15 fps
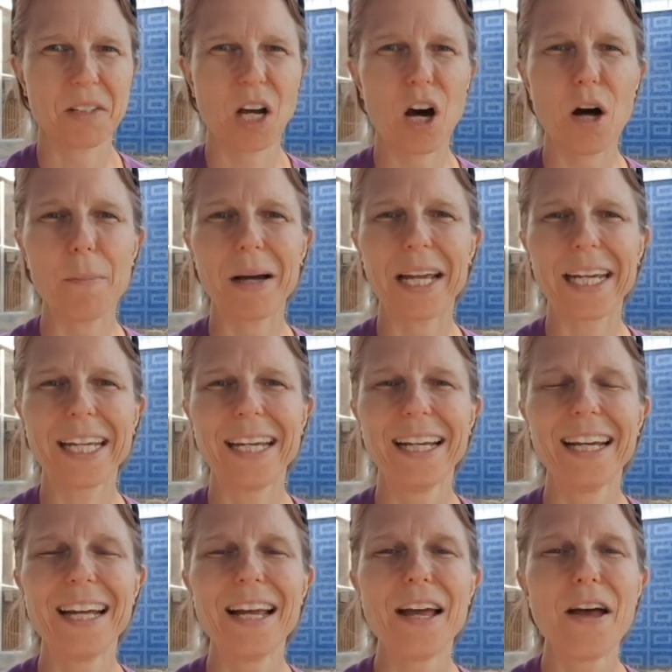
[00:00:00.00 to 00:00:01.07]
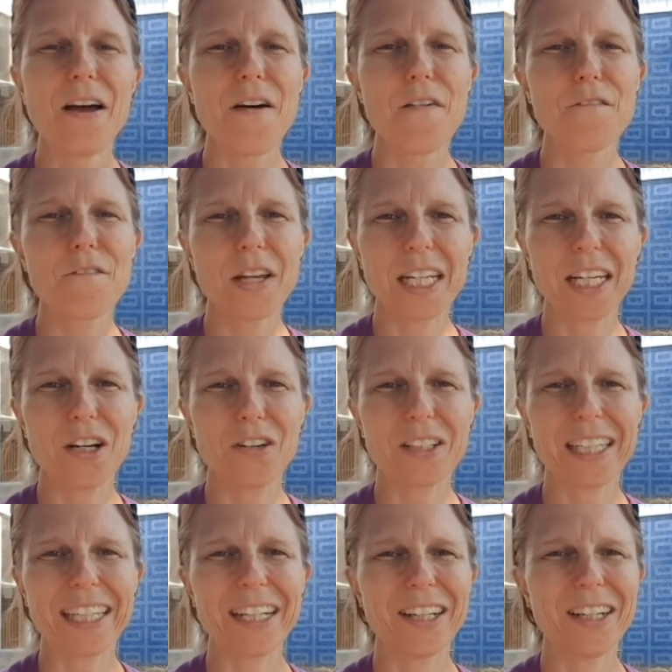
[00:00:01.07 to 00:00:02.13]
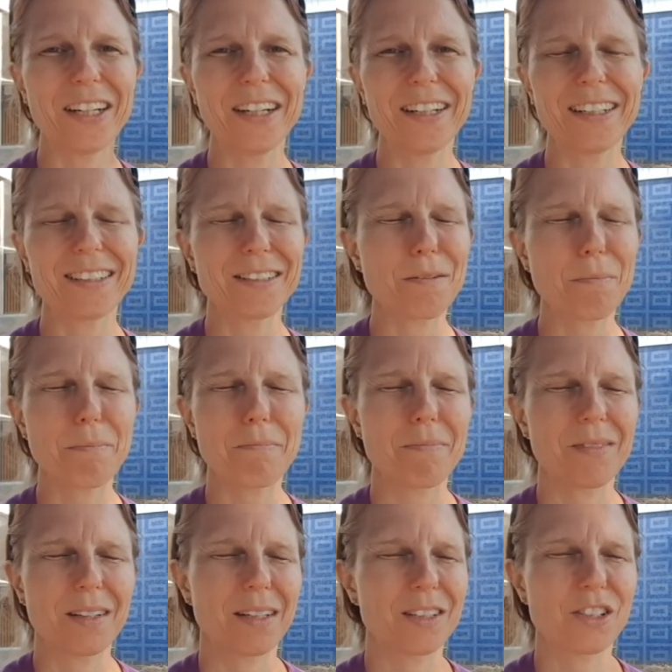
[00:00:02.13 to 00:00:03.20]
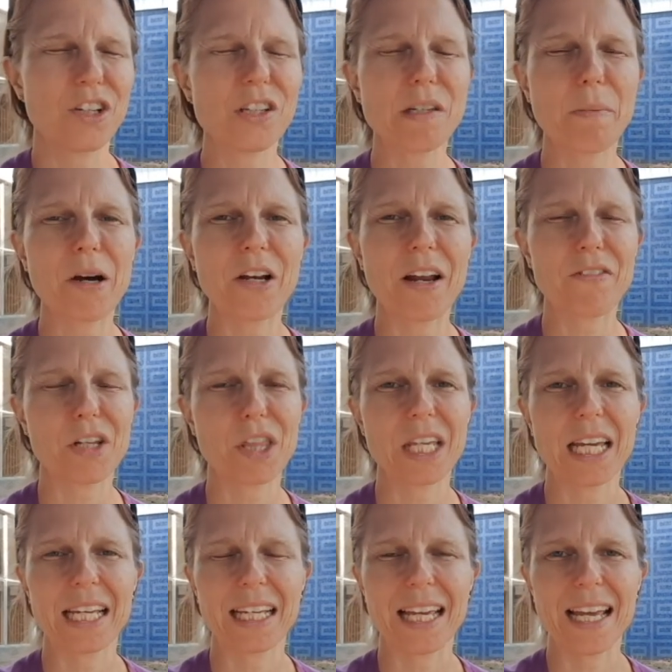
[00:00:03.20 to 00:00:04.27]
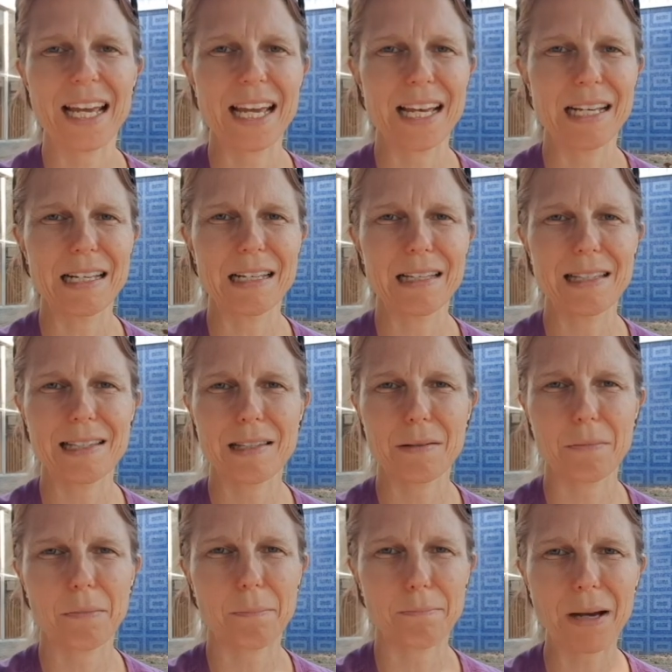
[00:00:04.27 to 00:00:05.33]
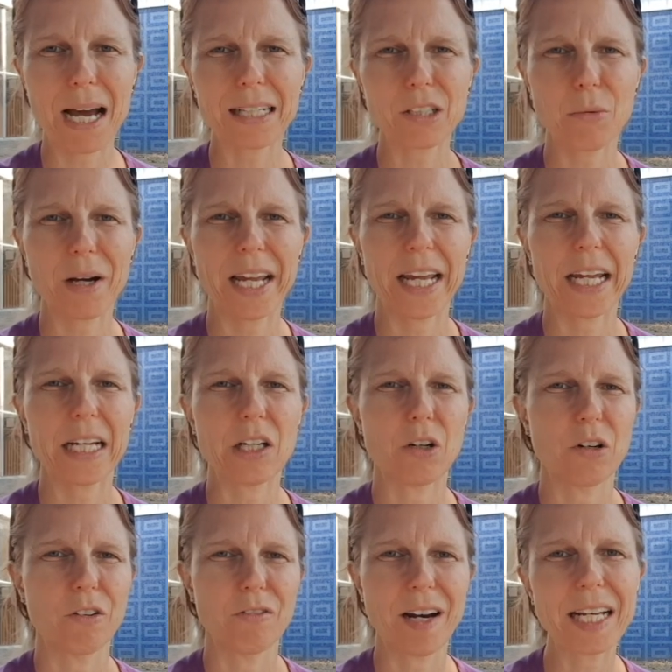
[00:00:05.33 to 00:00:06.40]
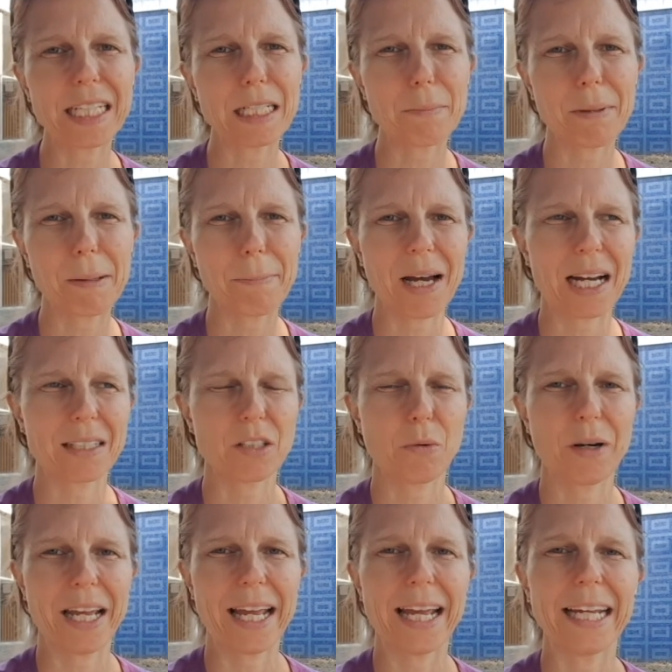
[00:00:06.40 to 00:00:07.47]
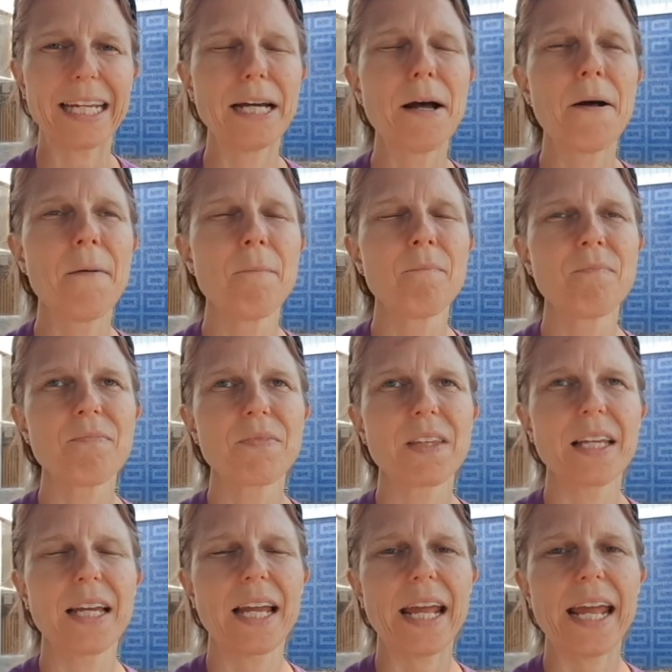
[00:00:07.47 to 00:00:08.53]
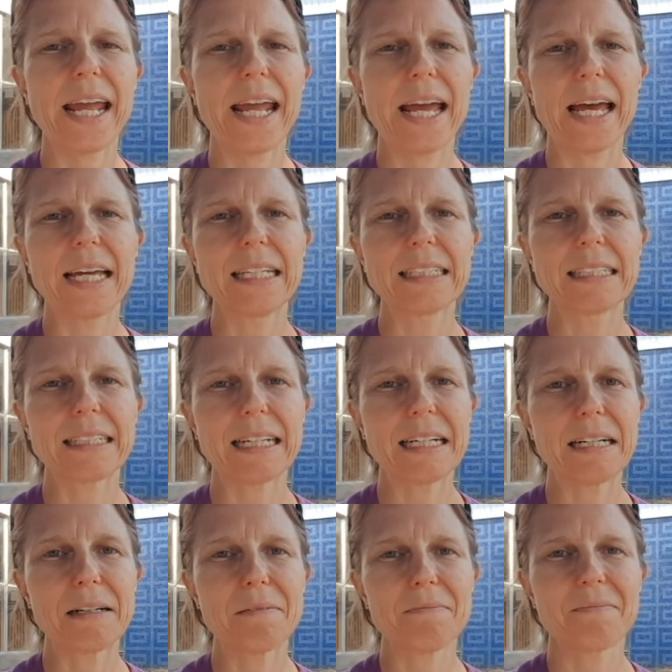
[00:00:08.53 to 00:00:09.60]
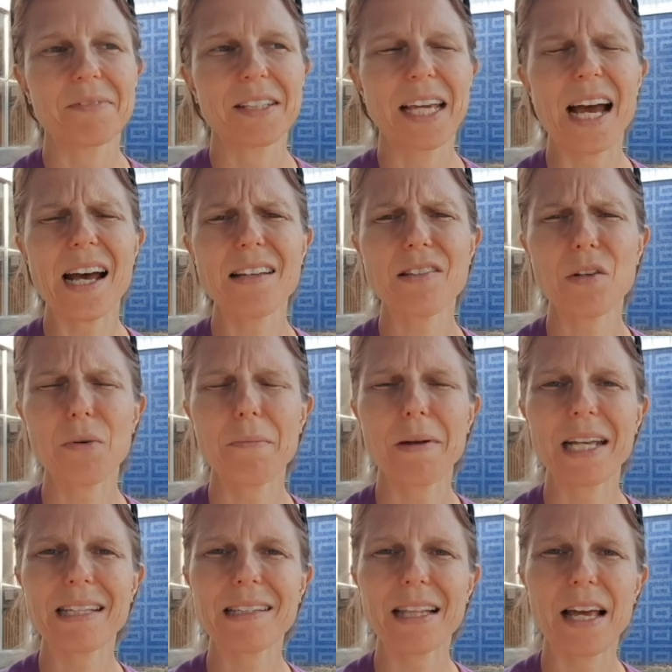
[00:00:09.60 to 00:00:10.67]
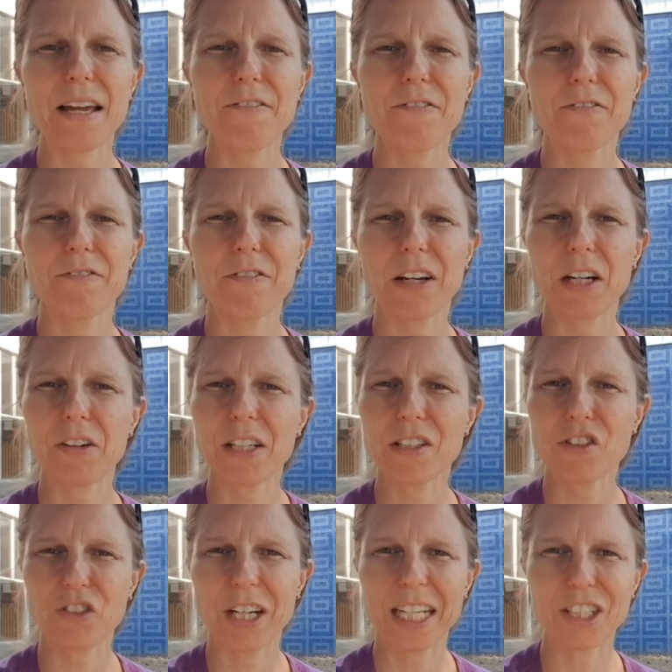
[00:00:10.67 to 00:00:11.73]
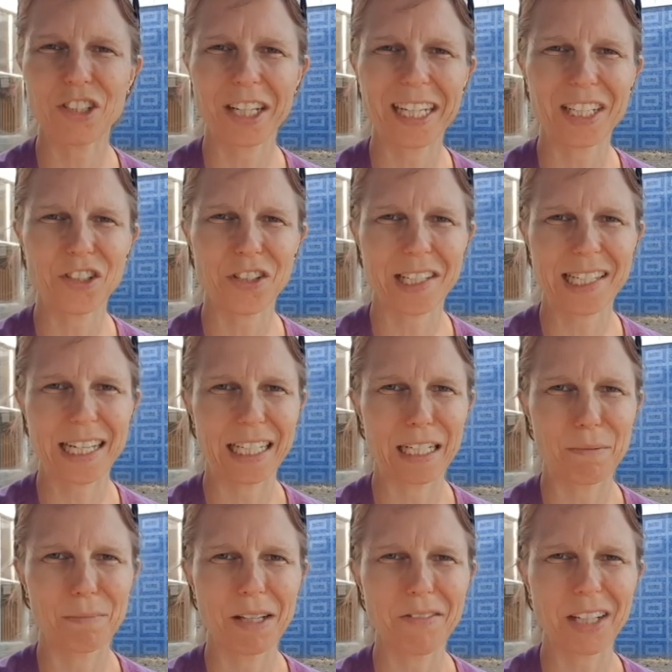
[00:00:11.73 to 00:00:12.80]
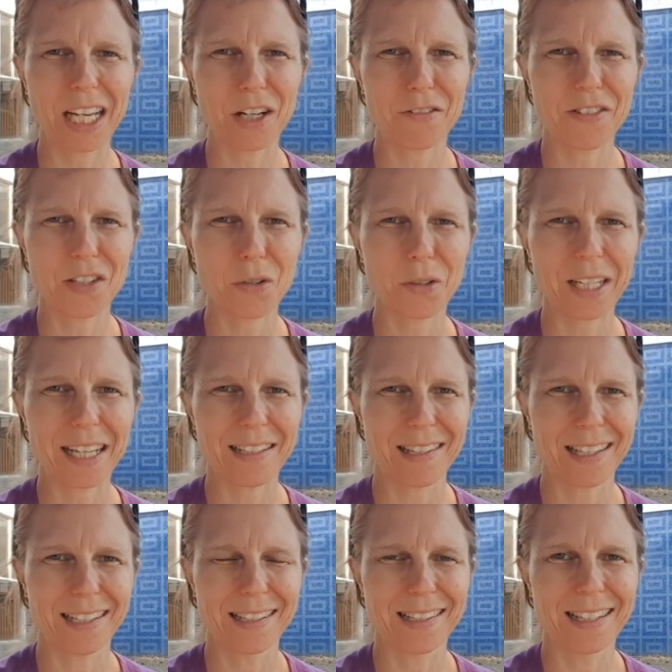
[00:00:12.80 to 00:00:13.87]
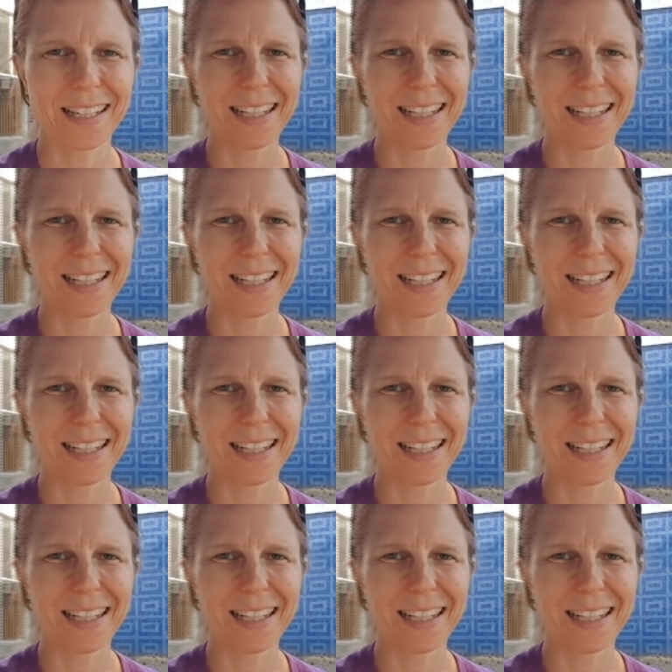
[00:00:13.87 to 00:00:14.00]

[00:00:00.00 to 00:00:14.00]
all my video gear, just about everything is packed away or ready to be packed away. And so it makes life very strange and interesting. I'm living out of suitcases.